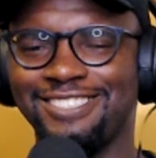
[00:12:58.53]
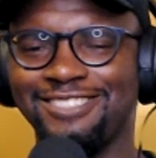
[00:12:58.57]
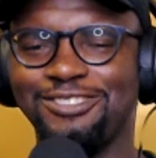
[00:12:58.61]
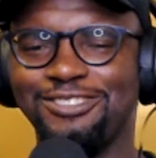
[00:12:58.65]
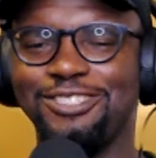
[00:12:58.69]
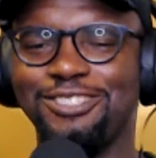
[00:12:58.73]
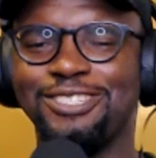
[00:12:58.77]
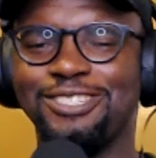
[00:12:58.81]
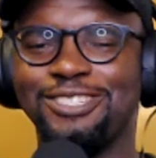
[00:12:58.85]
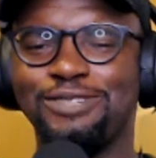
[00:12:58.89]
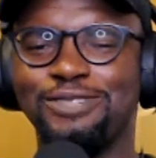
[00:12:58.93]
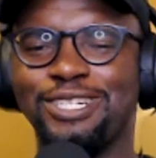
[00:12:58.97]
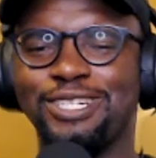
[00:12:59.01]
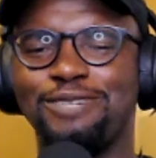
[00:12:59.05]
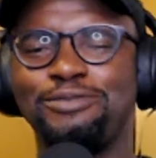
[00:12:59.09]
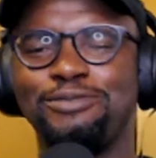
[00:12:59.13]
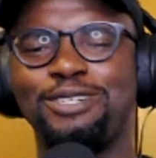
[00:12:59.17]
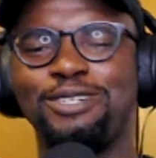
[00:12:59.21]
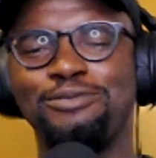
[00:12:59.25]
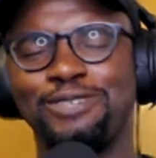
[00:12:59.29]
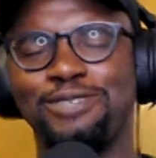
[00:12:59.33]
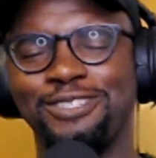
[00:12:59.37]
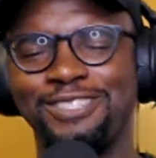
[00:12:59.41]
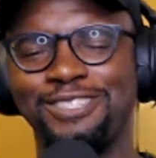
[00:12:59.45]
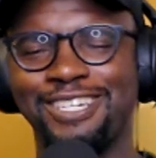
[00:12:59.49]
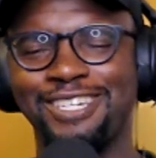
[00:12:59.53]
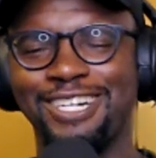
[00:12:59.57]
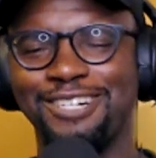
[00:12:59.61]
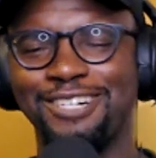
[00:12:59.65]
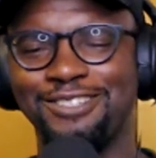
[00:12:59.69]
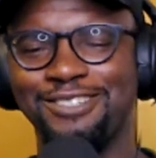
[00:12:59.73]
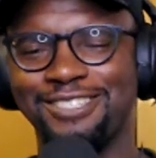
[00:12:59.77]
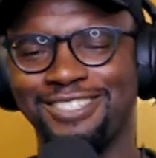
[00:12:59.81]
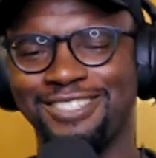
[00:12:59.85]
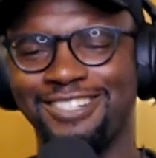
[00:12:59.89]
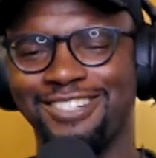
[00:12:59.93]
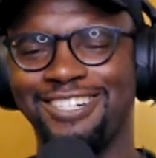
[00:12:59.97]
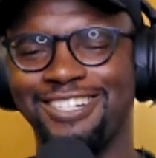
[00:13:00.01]
We're coming up on the
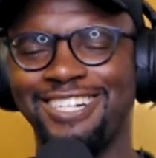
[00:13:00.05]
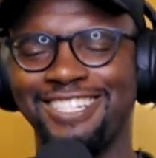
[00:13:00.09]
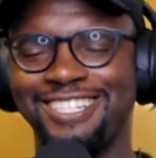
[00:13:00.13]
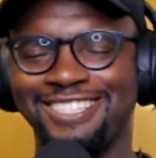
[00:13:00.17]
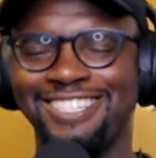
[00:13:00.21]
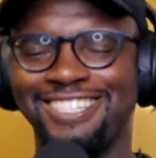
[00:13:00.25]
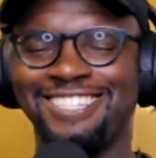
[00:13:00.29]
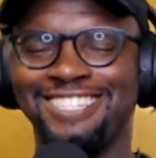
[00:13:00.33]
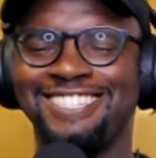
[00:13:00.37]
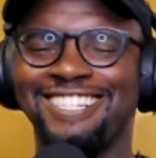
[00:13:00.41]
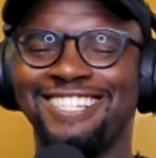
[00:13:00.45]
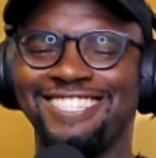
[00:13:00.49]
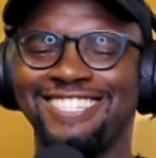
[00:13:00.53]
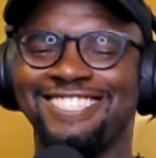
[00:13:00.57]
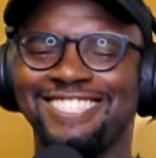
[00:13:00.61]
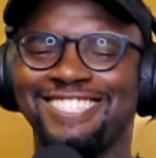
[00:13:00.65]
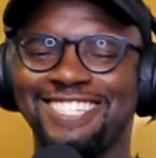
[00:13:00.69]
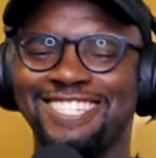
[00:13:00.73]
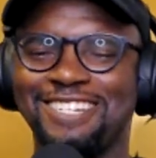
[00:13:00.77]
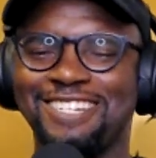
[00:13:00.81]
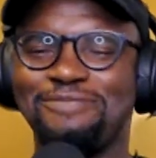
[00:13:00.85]
hour. All right, let's get up